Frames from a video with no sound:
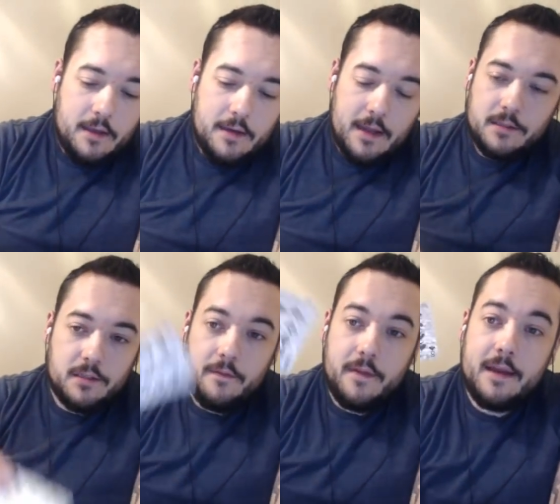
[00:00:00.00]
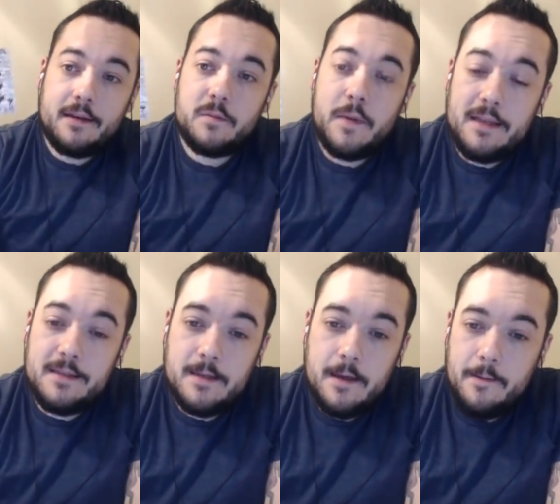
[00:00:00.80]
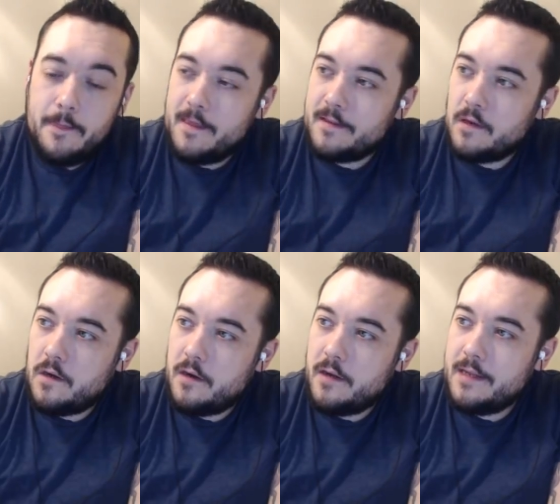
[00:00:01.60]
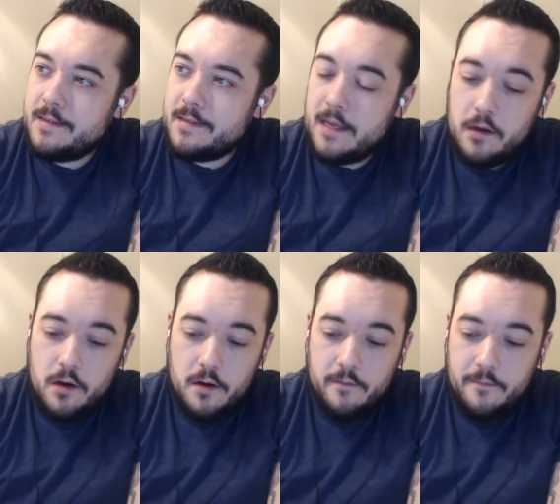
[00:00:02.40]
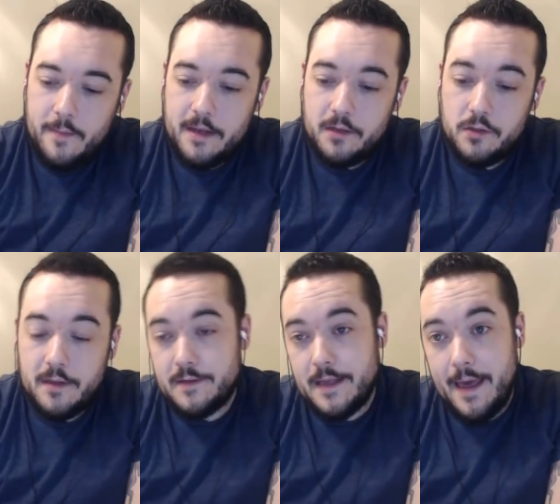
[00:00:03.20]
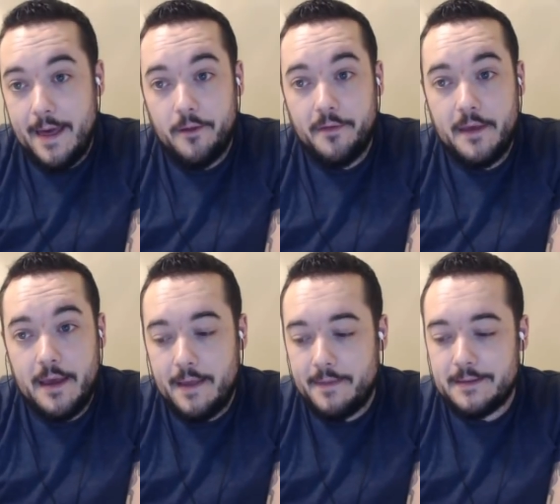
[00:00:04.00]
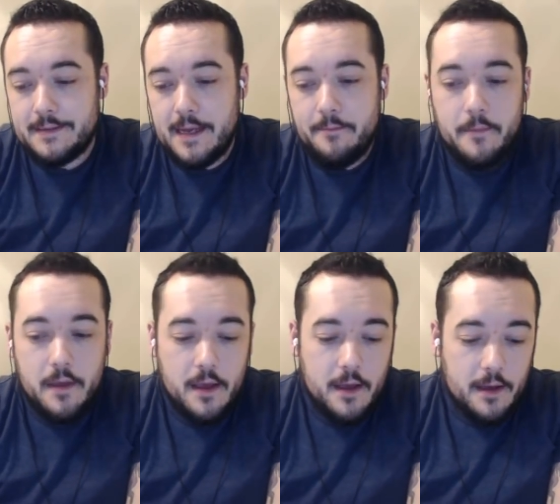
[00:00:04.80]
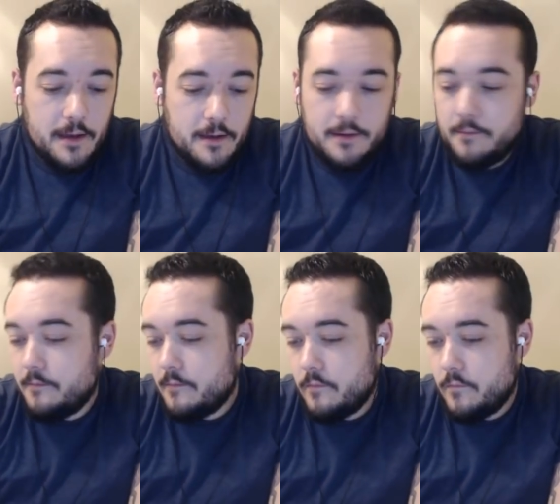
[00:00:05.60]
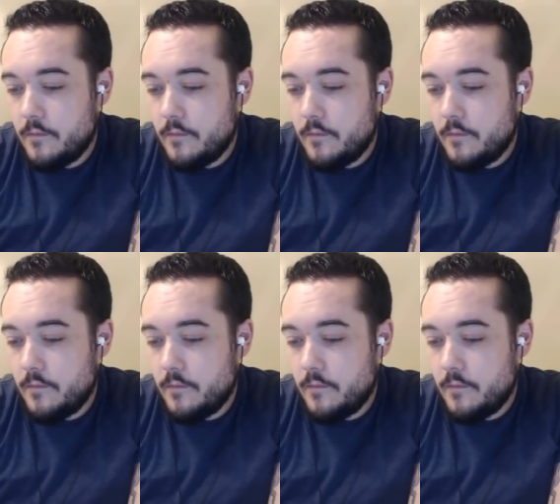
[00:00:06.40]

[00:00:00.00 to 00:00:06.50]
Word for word: Next, you have the Eight of Spades. Um, this card is a card of making sure that you stay healthy at this time um,